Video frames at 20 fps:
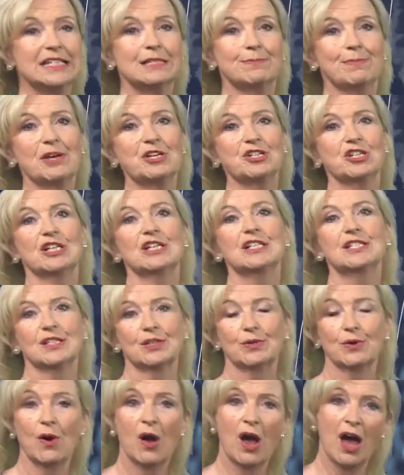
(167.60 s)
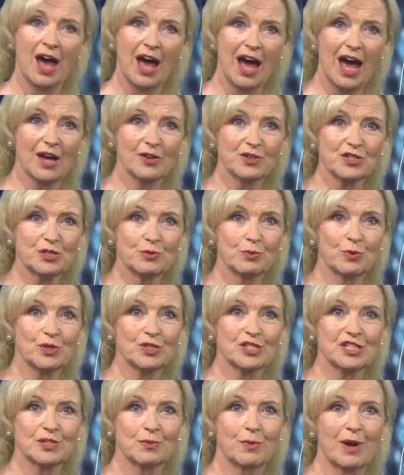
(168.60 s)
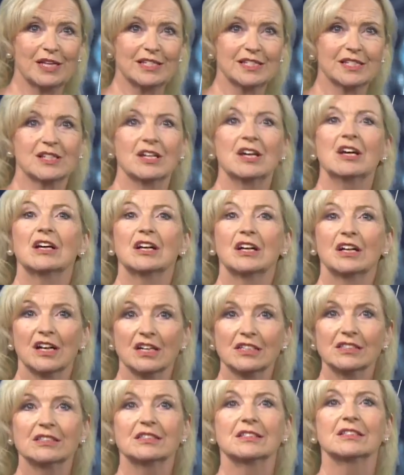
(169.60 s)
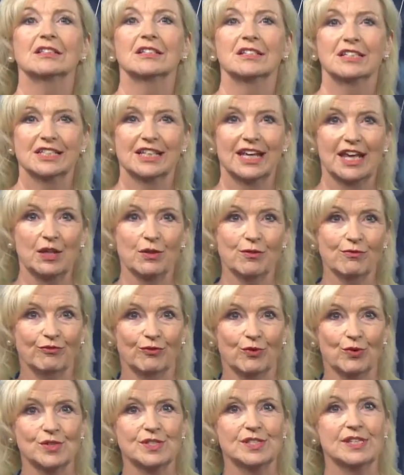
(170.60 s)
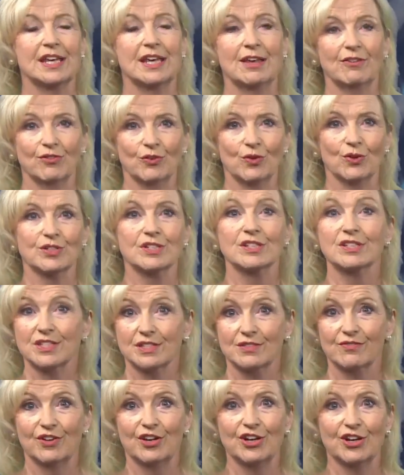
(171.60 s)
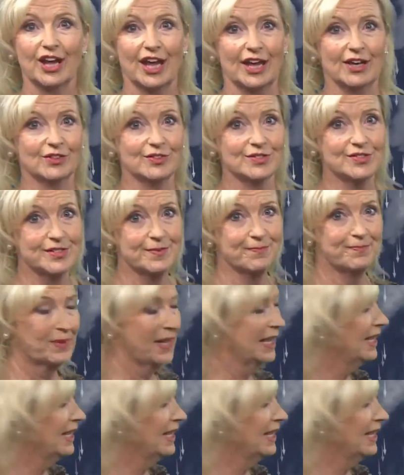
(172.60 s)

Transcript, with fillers: especially so out towards the west. Gusts to gale force, if not severe gales.